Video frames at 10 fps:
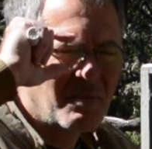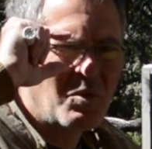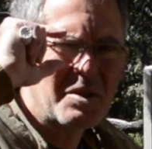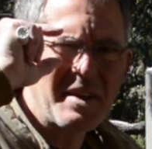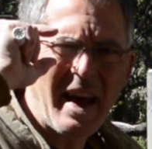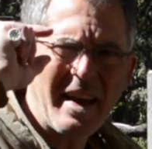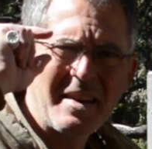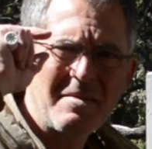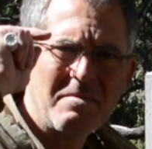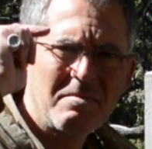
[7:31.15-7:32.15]
What's that?
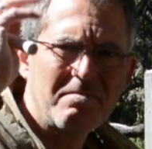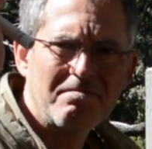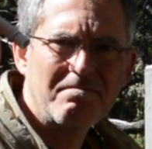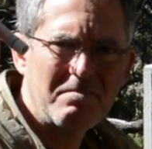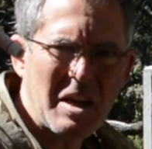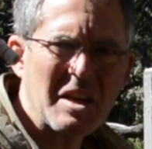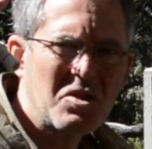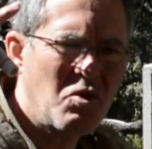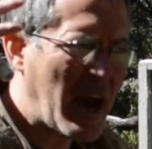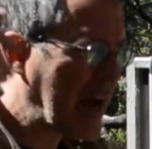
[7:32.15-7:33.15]
Yeah,
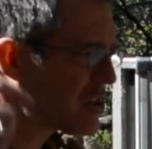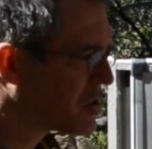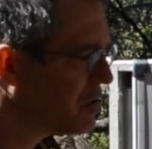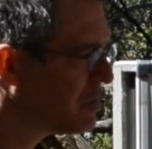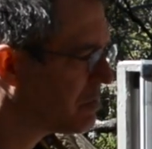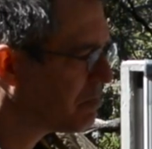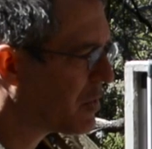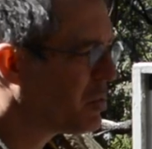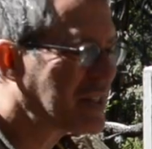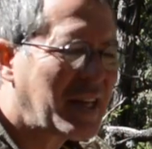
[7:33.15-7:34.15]
it's grass.
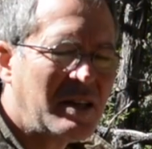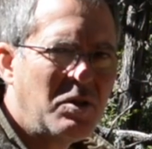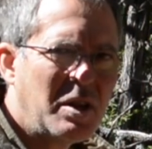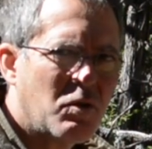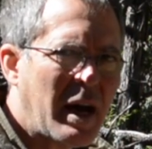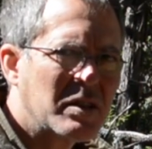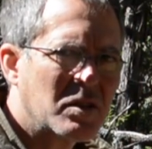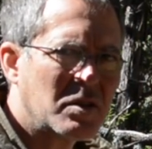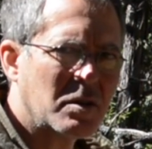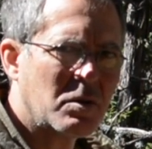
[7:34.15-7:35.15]
What side do you think grass
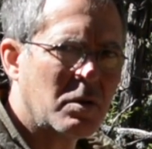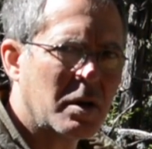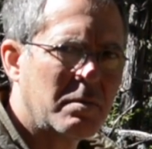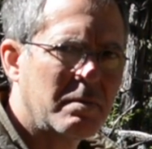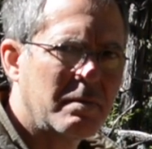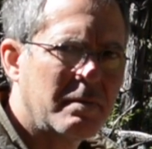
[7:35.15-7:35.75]
is going to go on?